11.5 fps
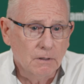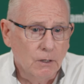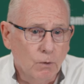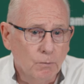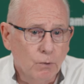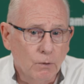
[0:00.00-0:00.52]
had a
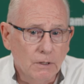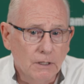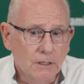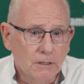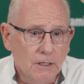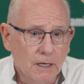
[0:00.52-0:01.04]
1-point
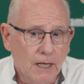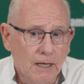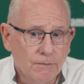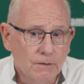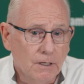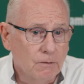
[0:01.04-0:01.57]
lead at the
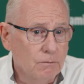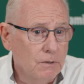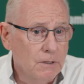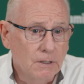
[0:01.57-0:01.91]
half, and then